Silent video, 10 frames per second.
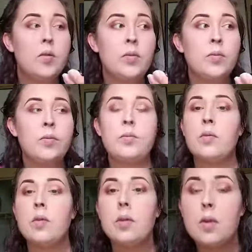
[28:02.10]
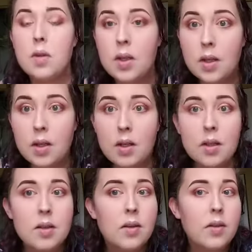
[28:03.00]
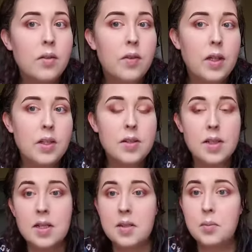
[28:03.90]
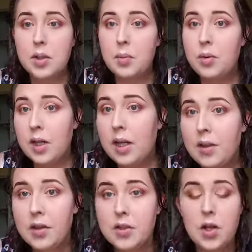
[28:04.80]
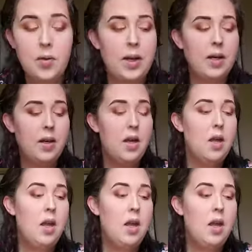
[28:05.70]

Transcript: So definitely just got some really pretty colors going.